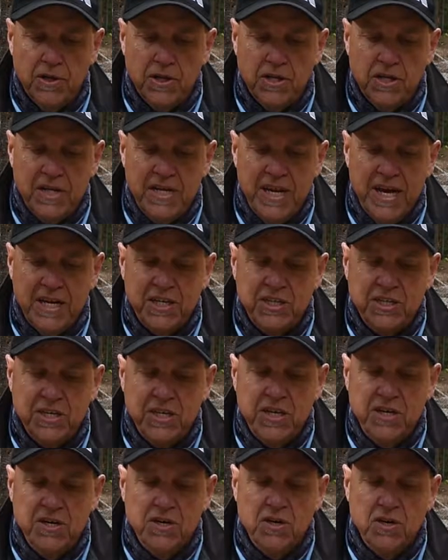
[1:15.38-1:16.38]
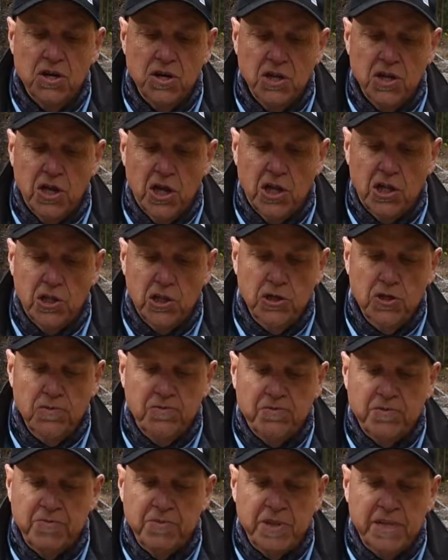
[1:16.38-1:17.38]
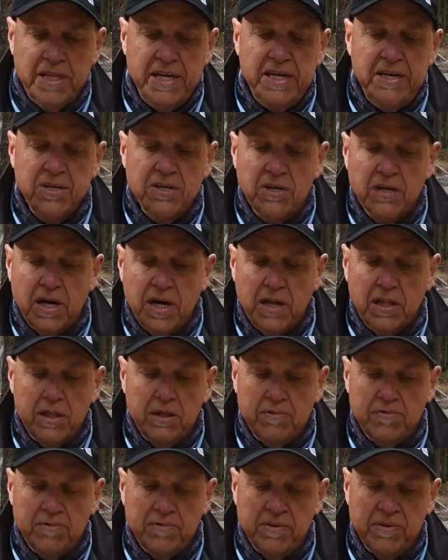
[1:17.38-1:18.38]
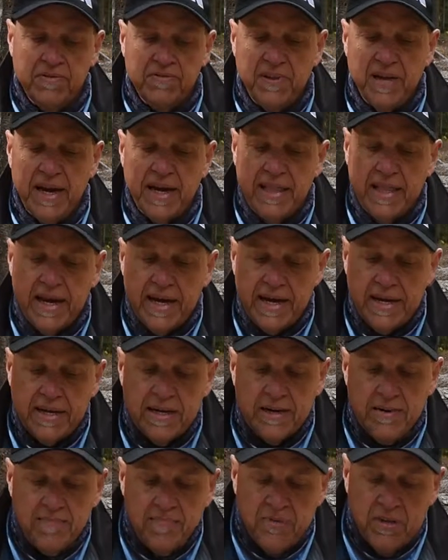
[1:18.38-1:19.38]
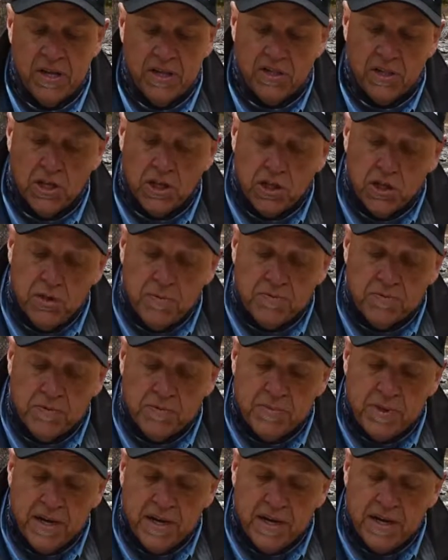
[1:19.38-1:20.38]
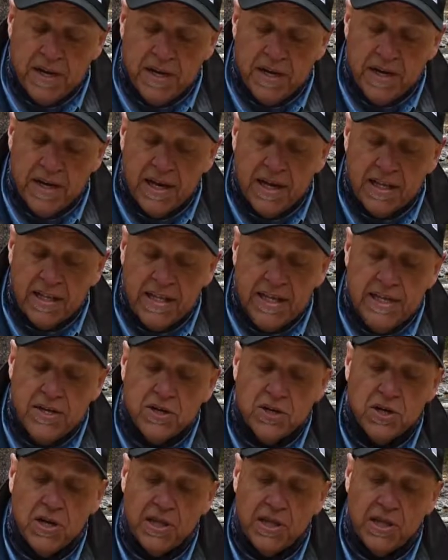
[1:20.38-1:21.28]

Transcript: connection here, a loop from the leader, a loop from the fly line. The loop from the leader